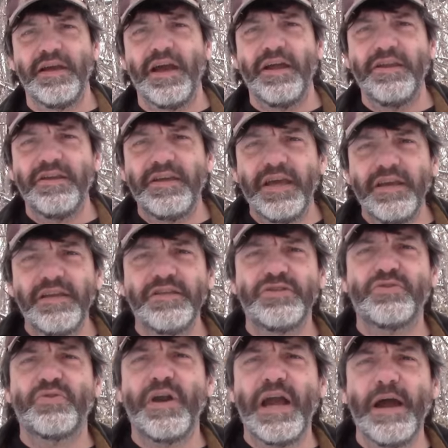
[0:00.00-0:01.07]
and you get in this
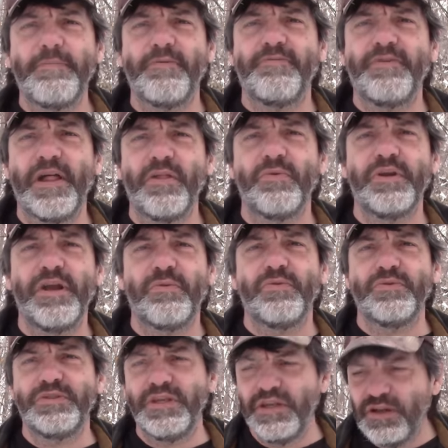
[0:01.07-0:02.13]
trap of following that
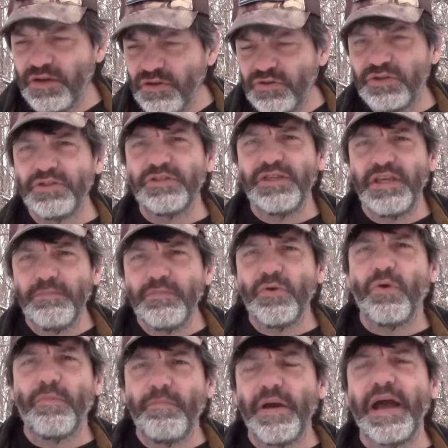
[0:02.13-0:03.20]
routine, and you just keep
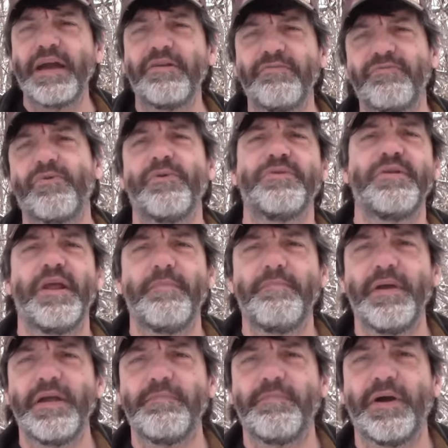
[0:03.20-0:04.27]
going back and forth to that
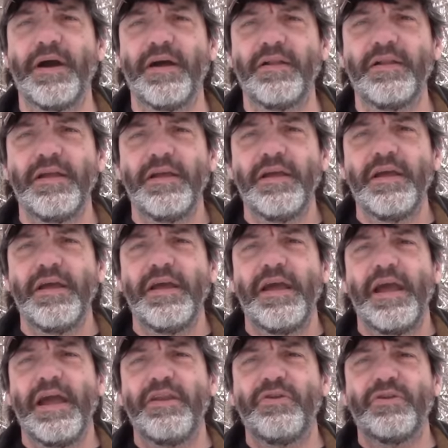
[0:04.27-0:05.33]
bait pile,
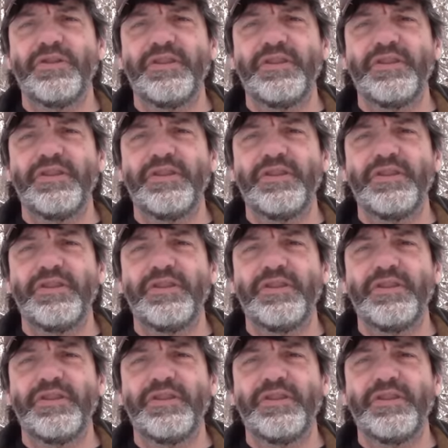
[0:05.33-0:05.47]
and you'll